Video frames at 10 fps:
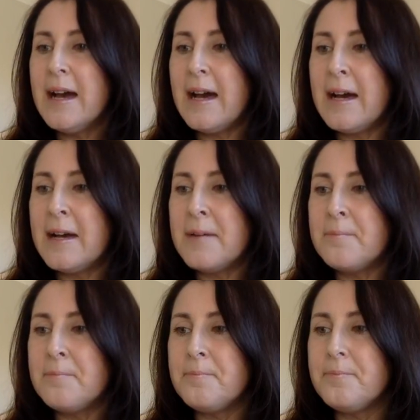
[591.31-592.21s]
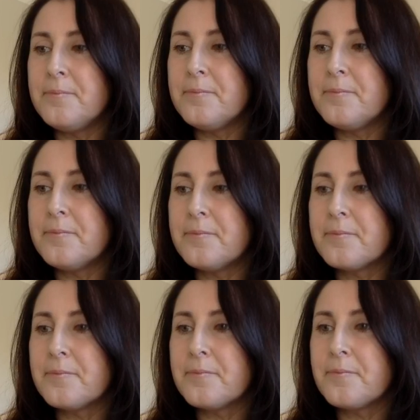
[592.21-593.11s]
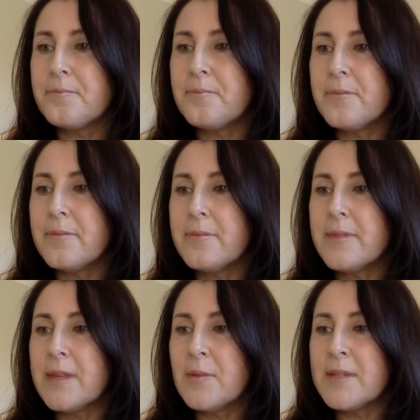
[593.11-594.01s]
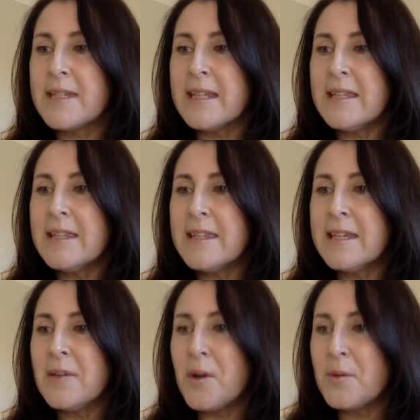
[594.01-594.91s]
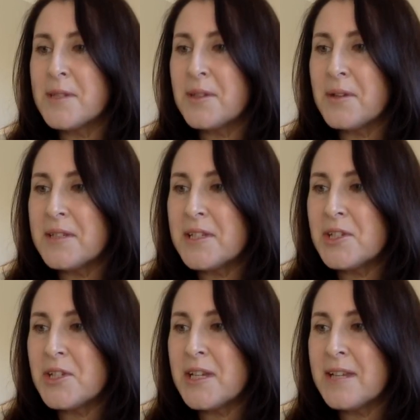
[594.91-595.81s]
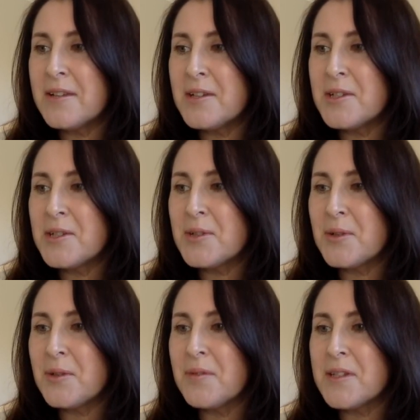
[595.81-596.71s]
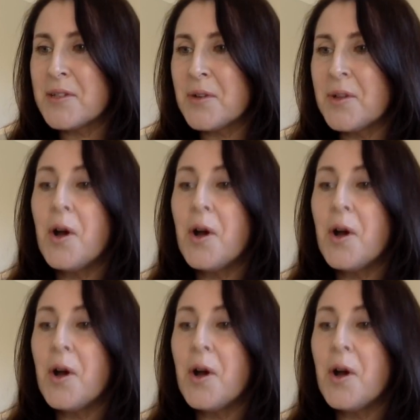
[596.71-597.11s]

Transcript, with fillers: There was another thing I was going to share that I just thought of and it's gone.